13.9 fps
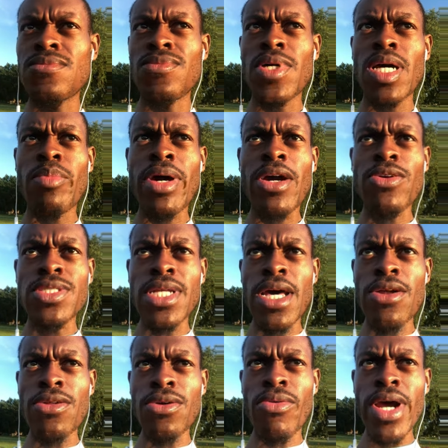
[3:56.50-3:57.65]
I might go sit down
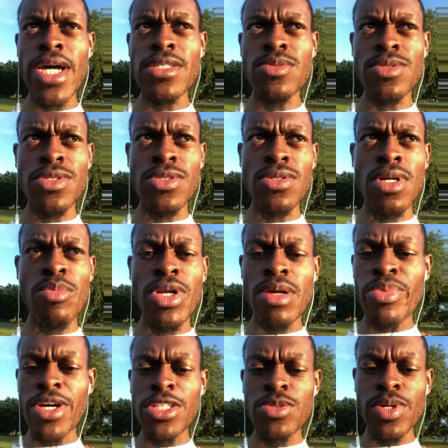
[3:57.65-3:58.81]
on the grass real soon. I'm on the
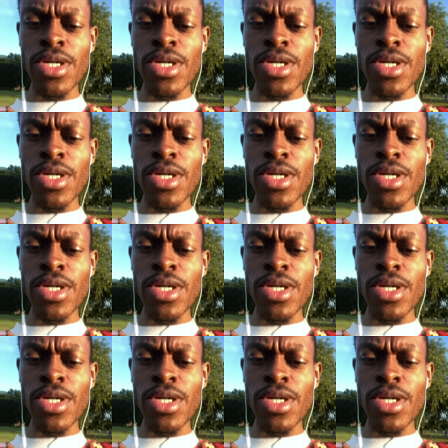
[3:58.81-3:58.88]
bench